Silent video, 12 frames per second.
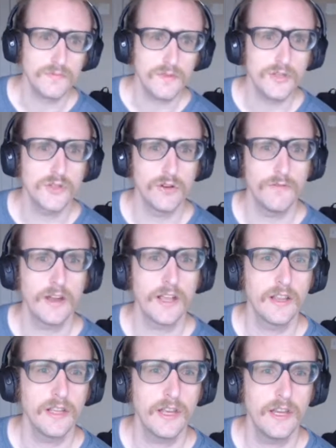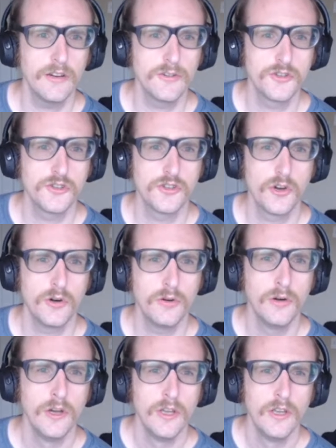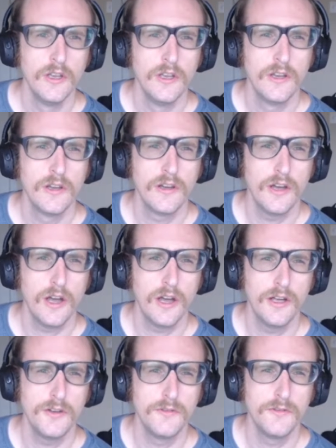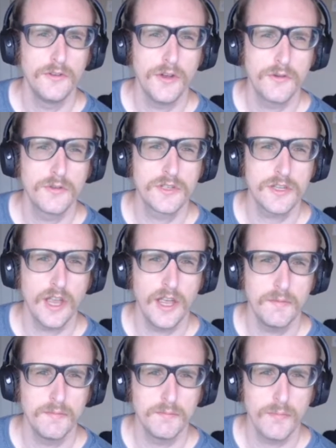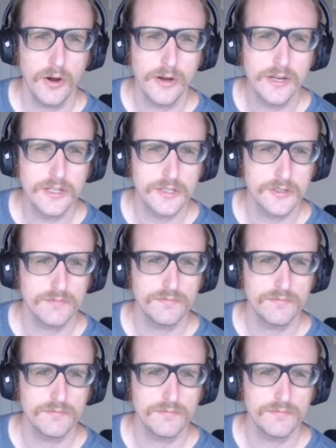So if I click here, show notes and marks,